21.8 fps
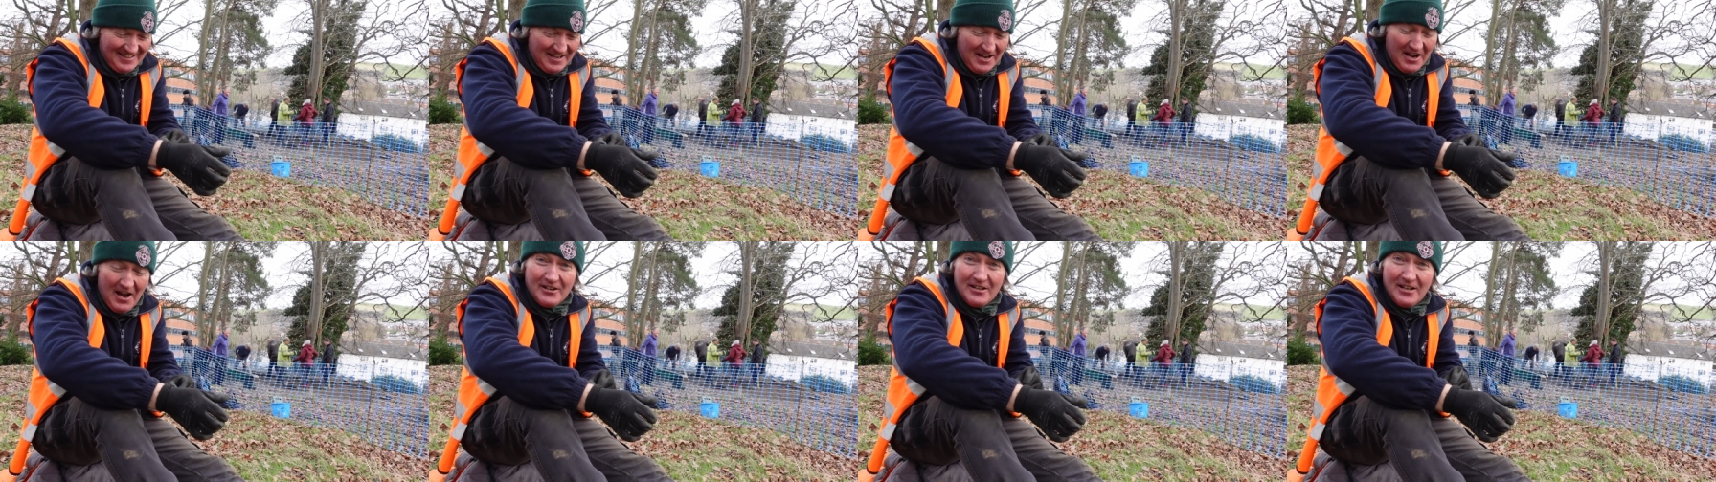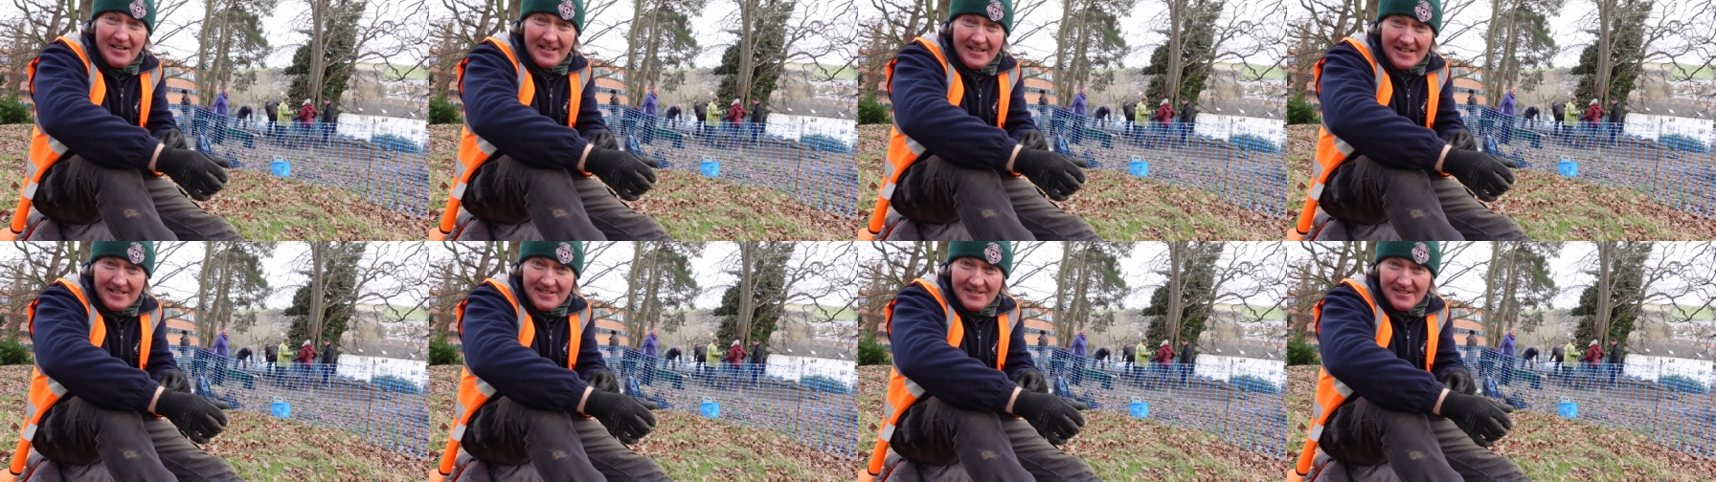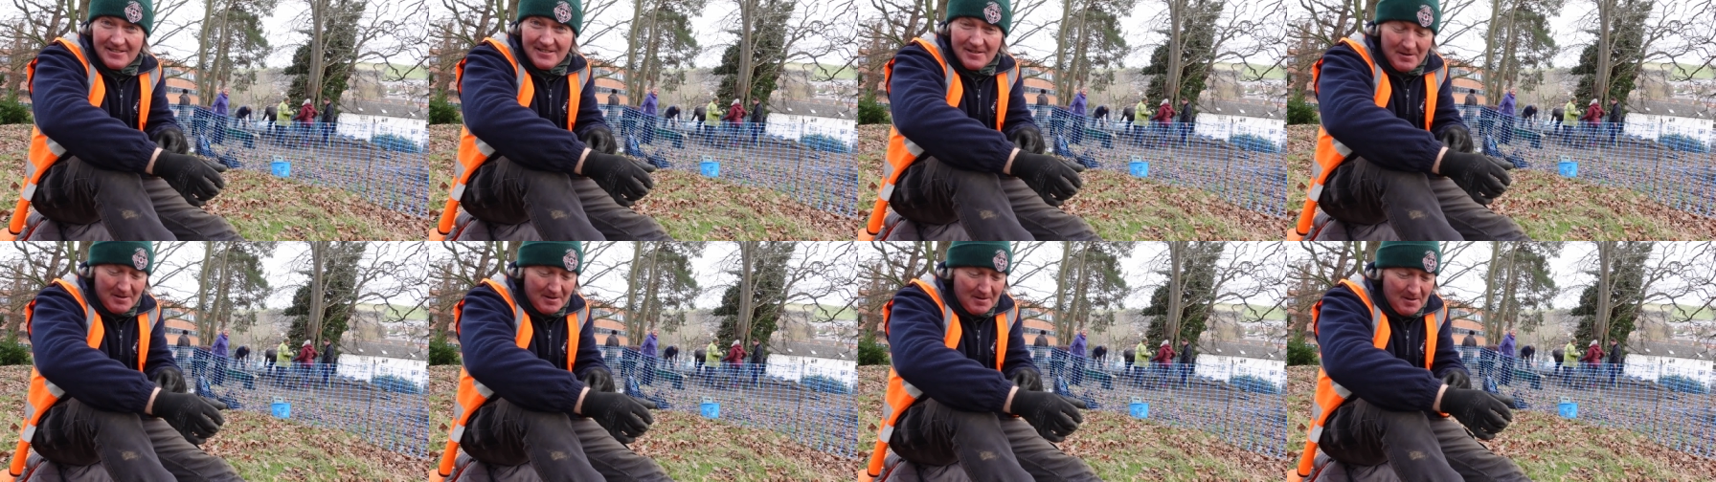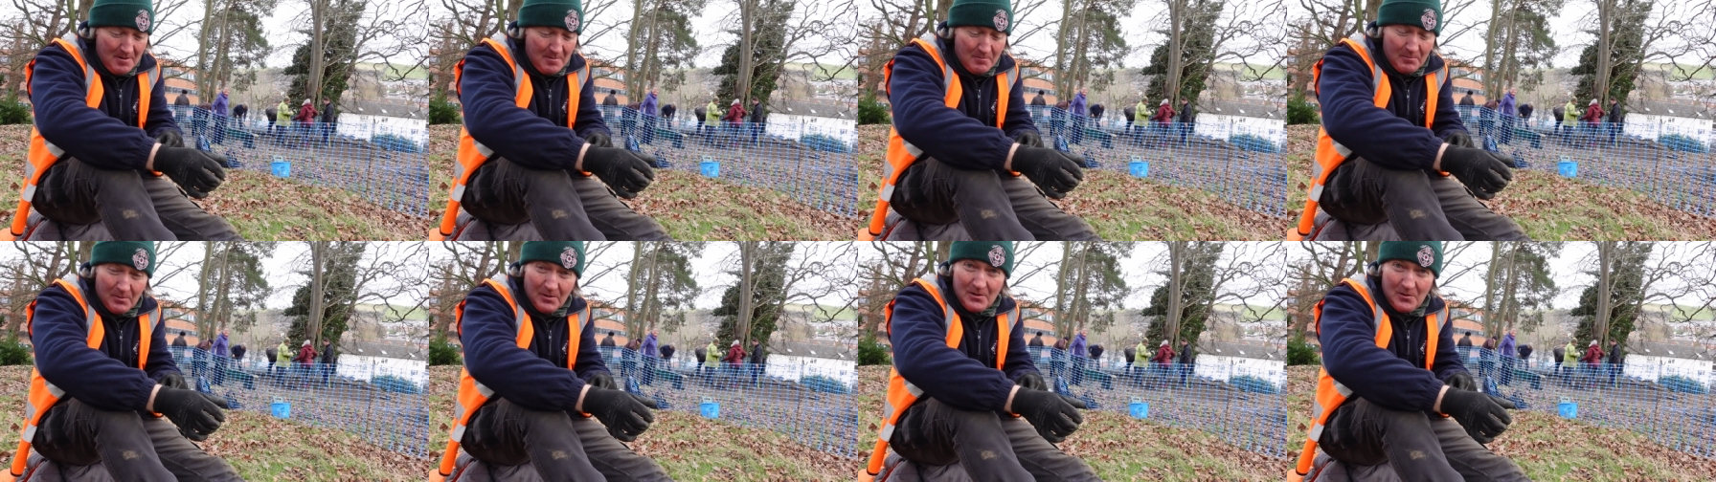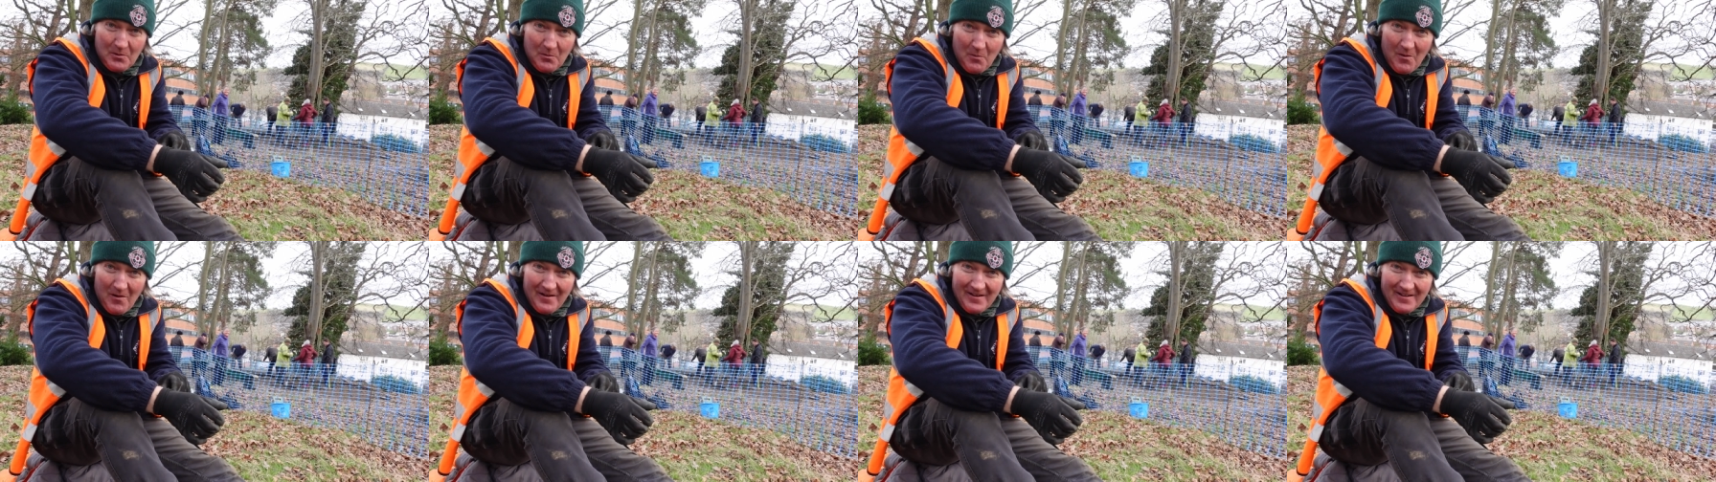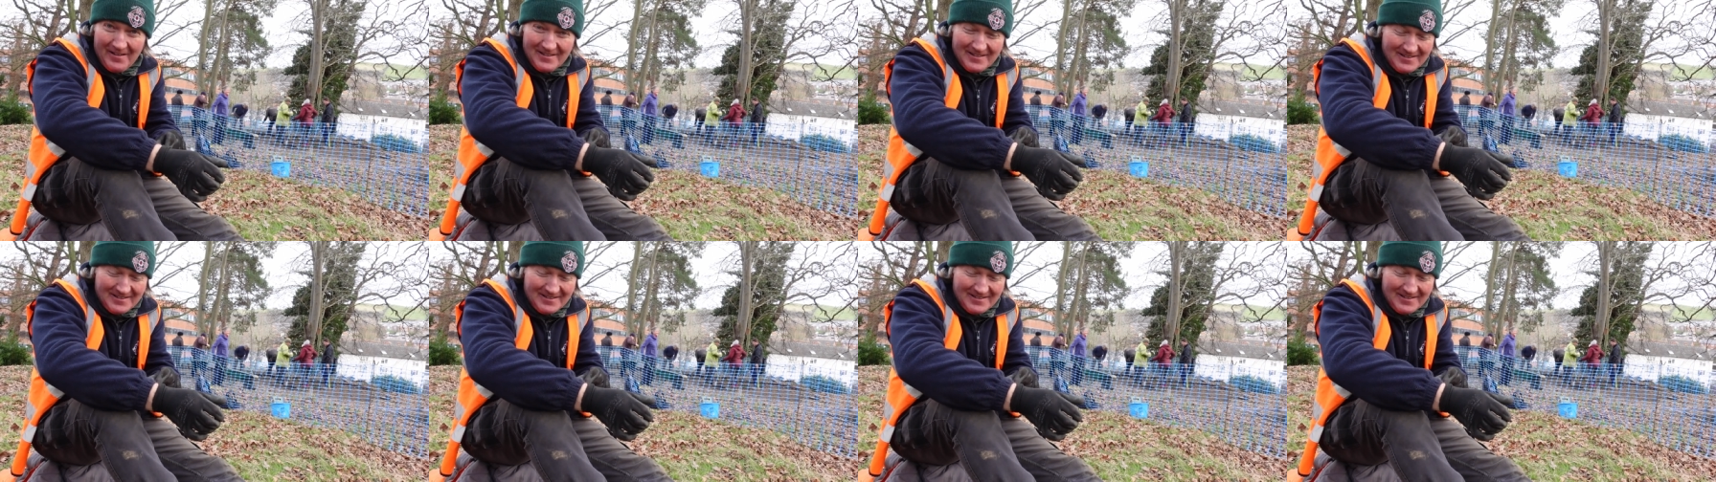An elite but quiet